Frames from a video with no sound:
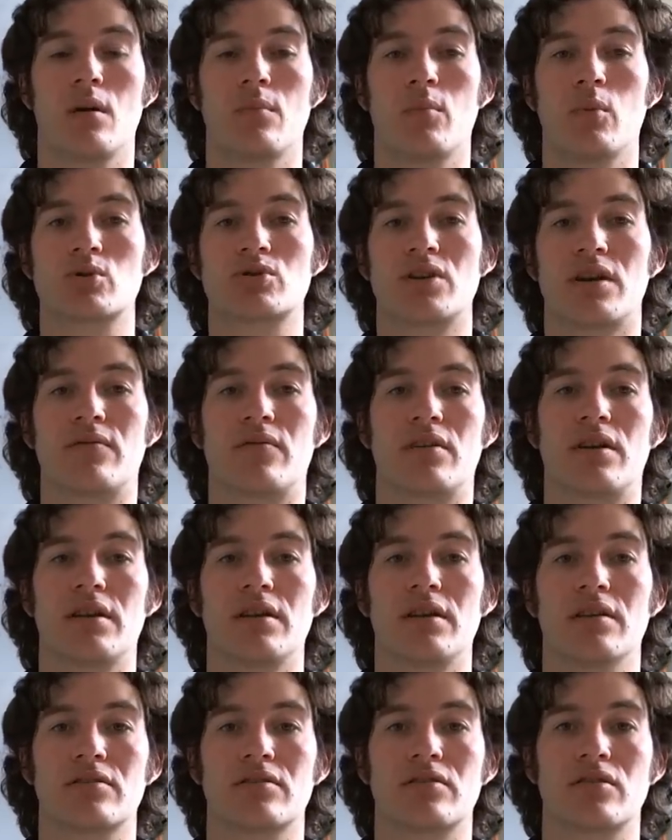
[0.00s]
More
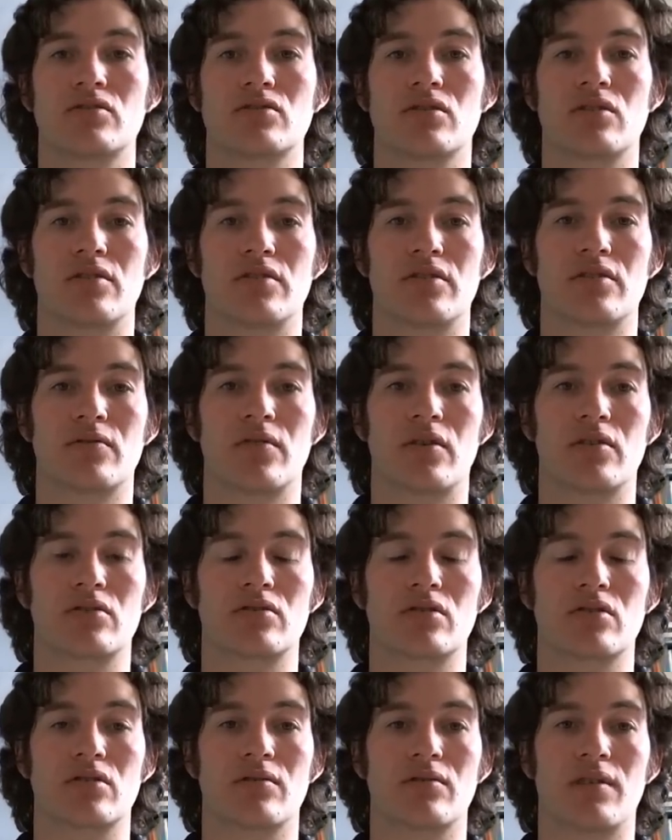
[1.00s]
generally, sociologists
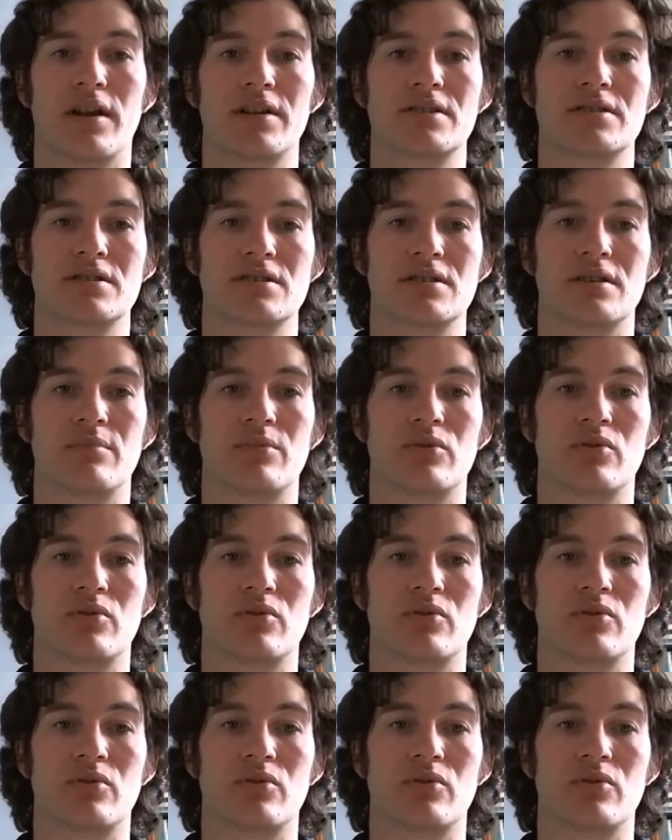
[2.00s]
focus on the relationship